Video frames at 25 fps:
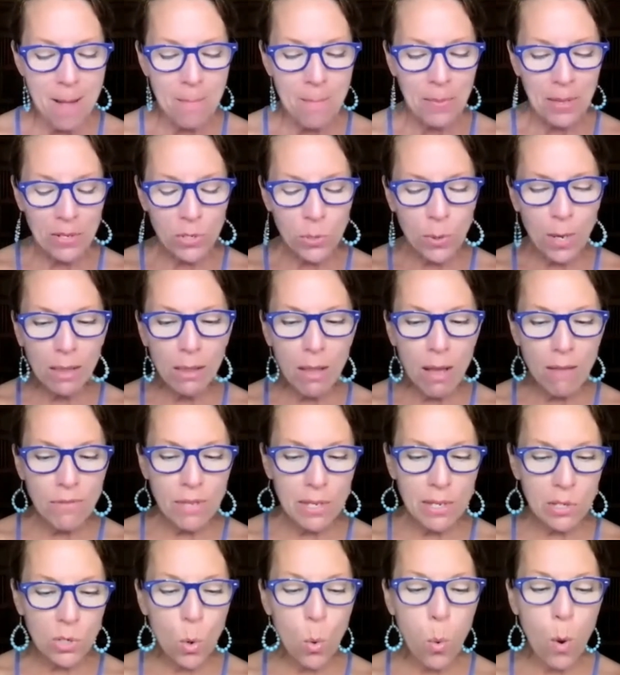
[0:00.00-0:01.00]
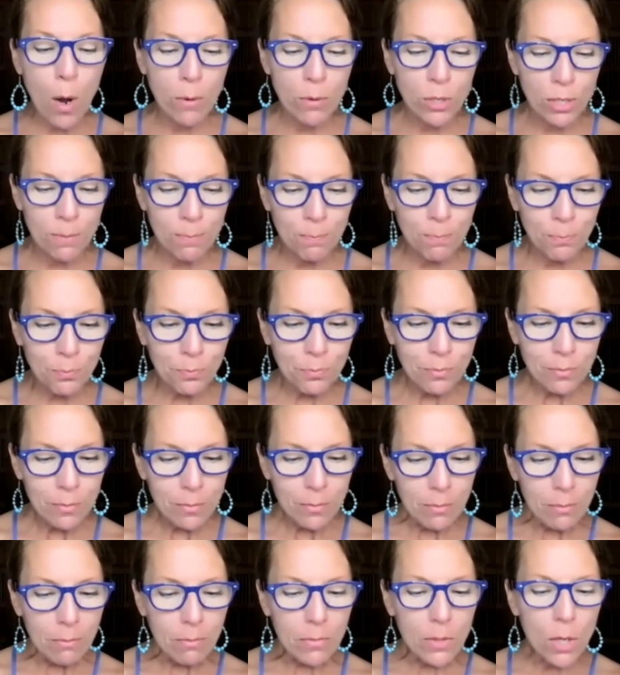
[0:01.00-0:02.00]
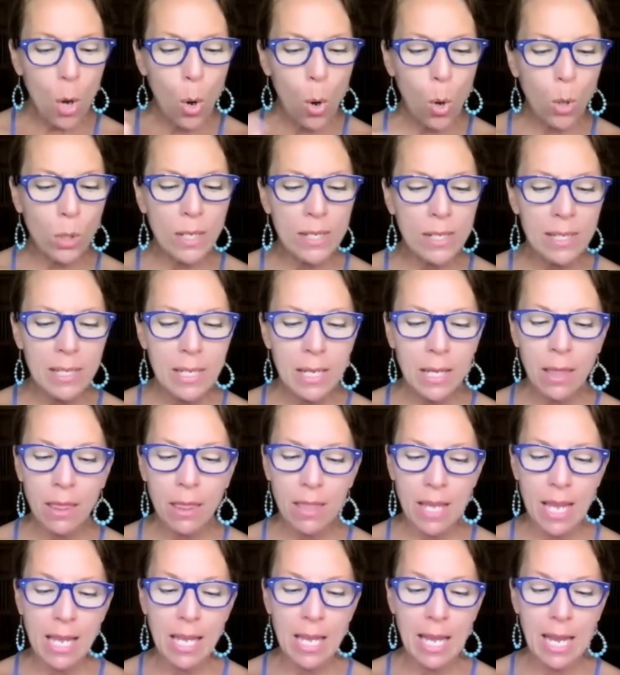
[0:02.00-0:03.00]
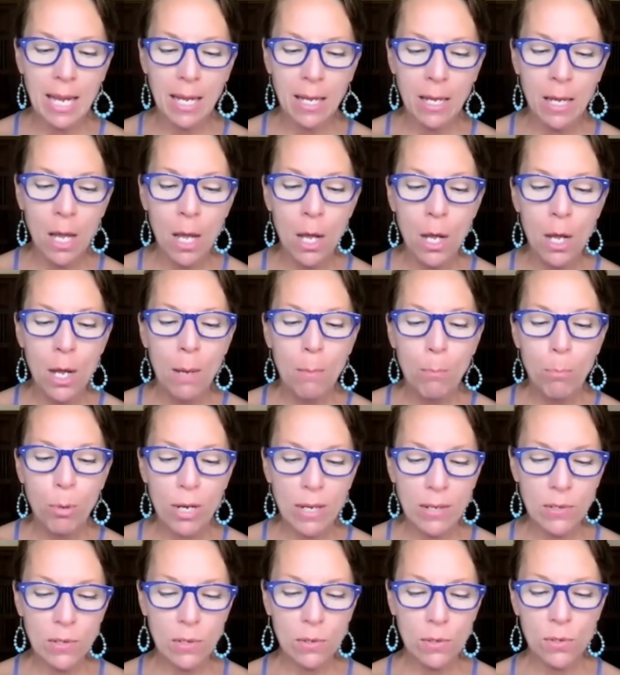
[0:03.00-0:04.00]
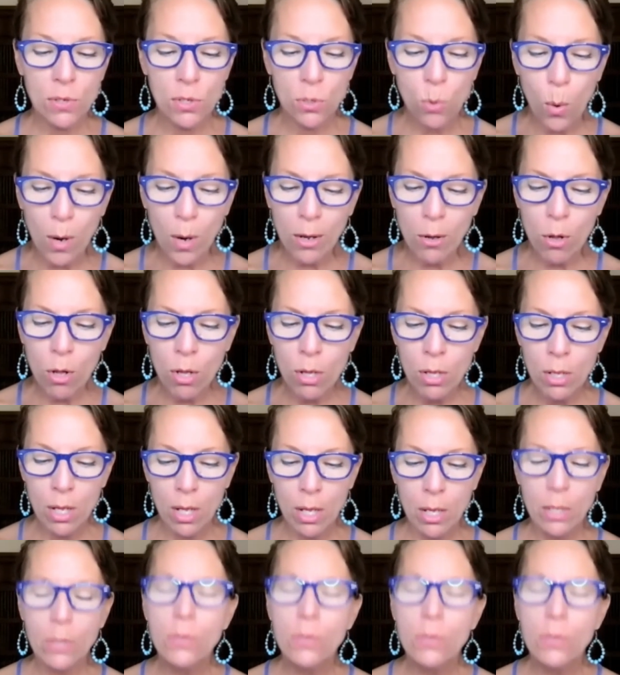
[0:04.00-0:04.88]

And so I love this quote: "Holistic thinking brings soil,